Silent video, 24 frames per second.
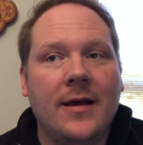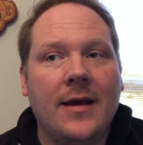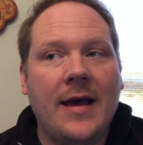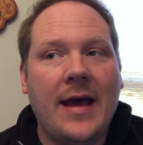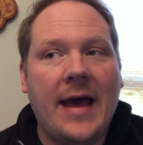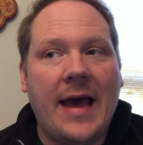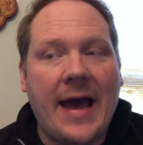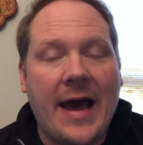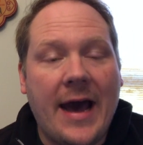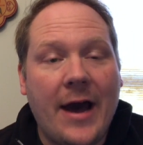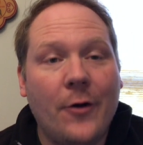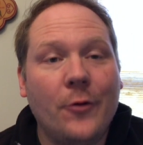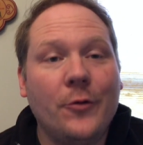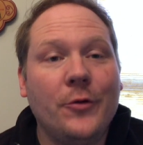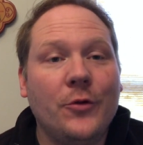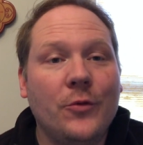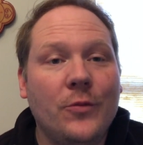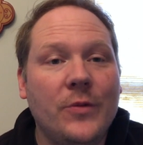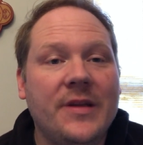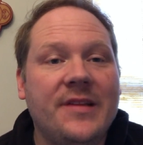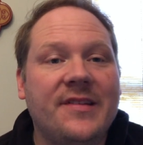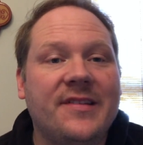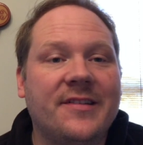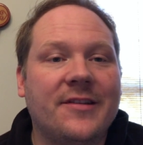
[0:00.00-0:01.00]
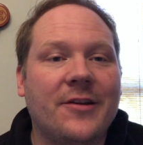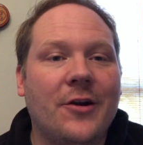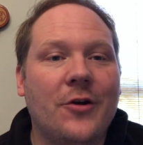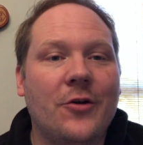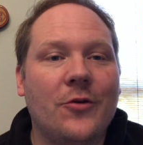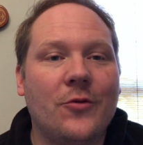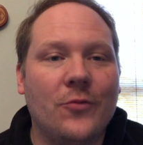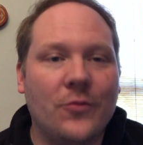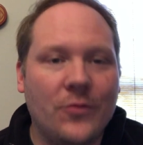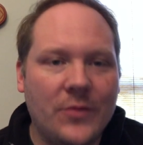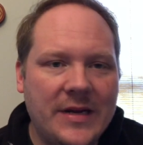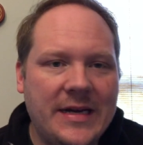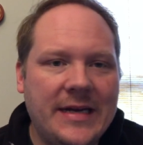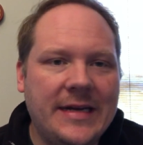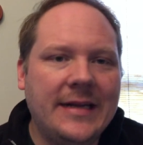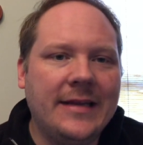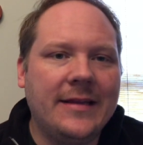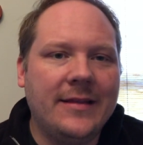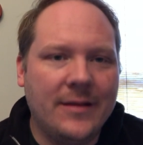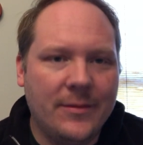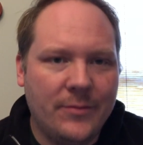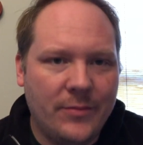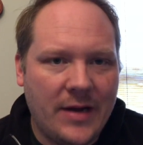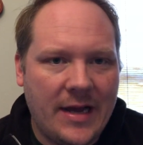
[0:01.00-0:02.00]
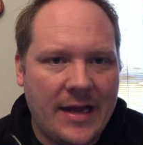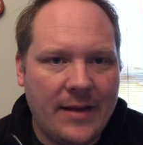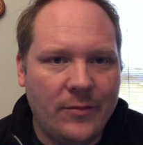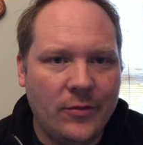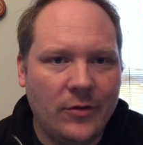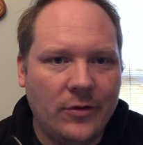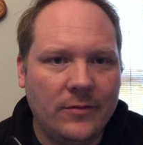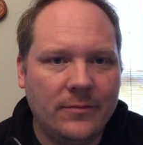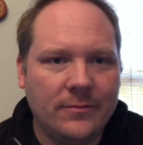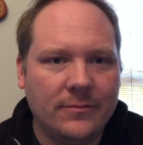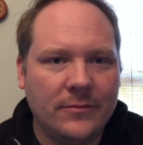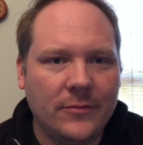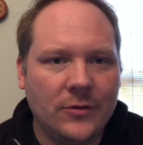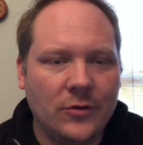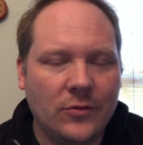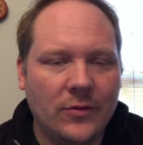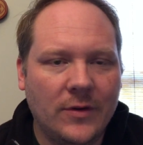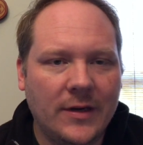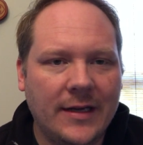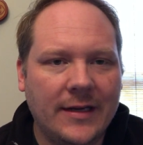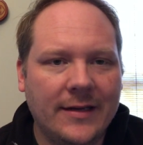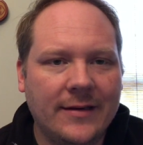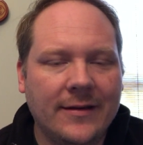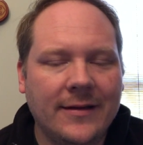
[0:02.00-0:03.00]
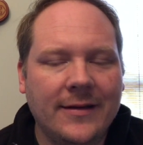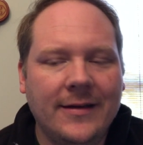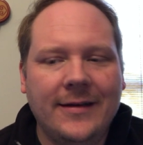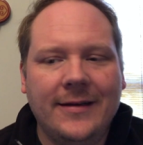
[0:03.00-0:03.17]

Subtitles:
how do we start reading the Bible, right?